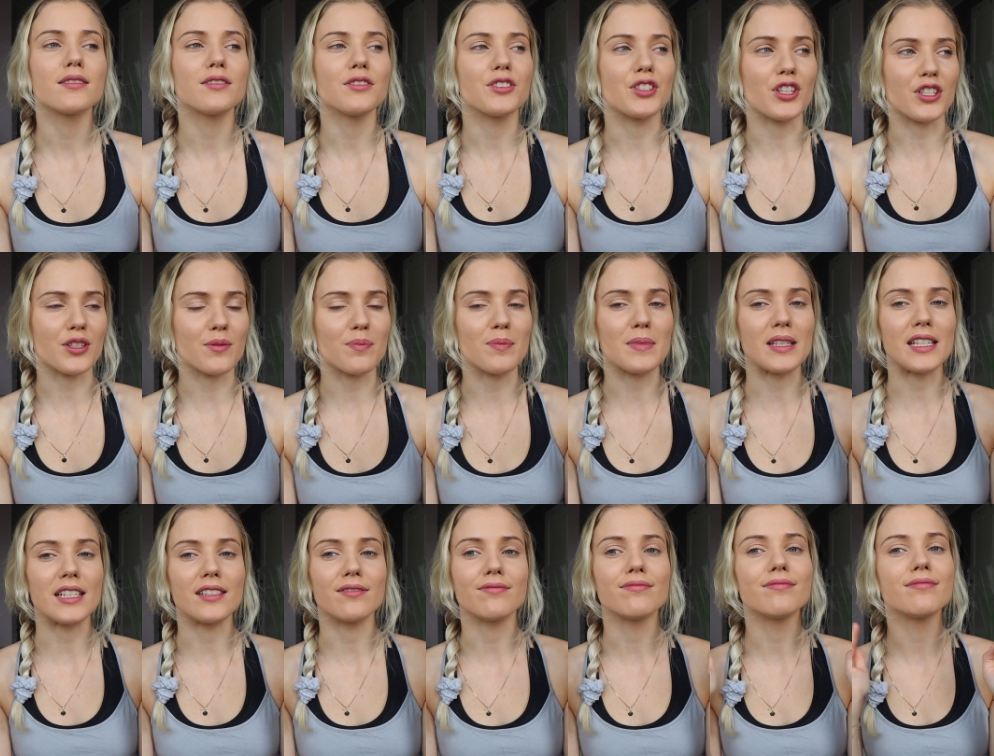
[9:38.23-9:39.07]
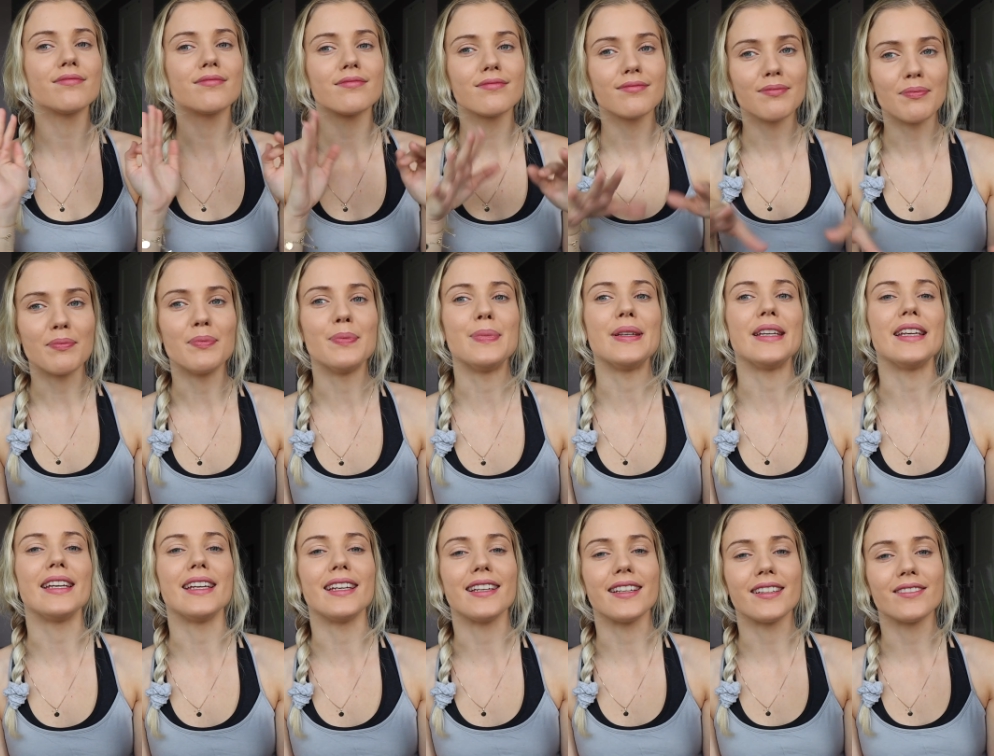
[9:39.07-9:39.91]
Just me
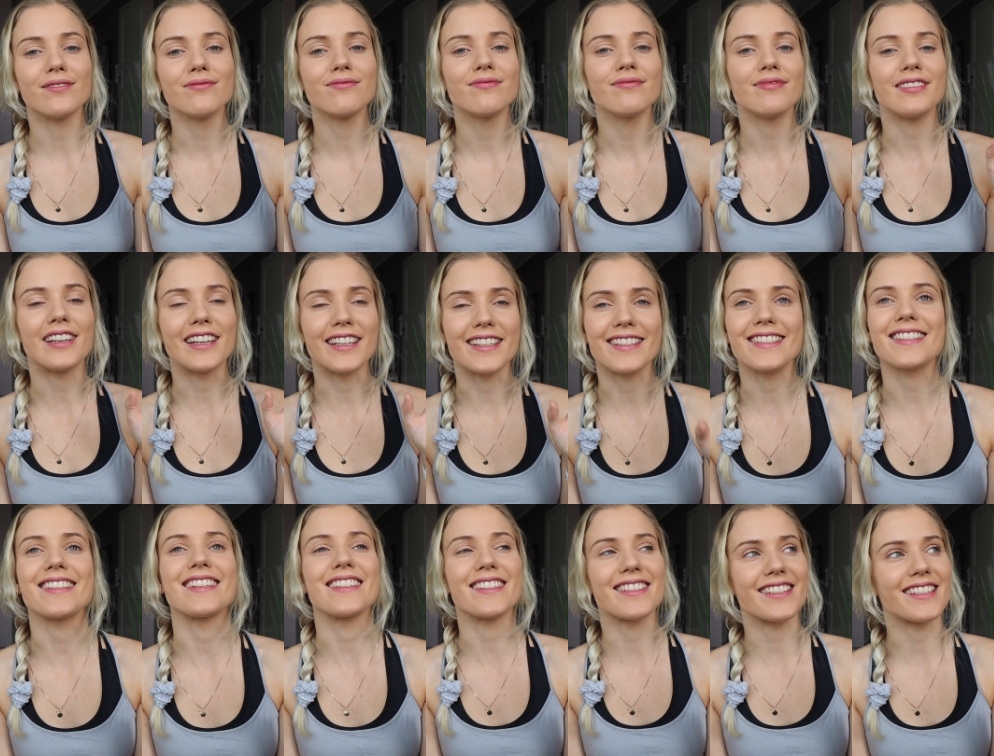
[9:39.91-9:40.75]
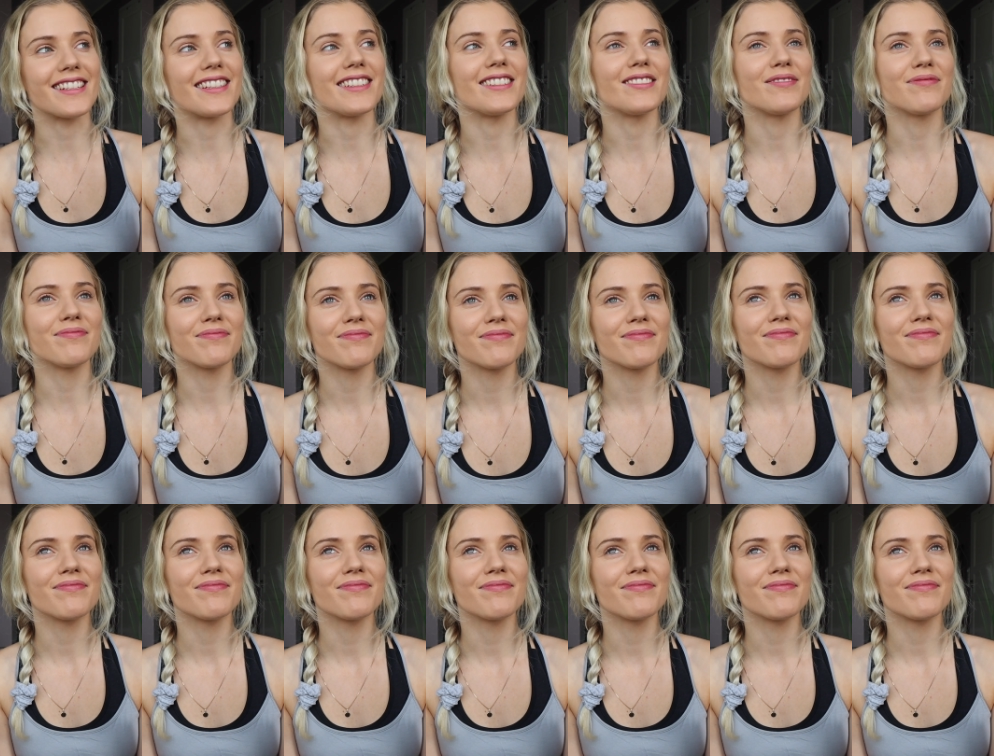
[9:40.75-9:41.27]
being existing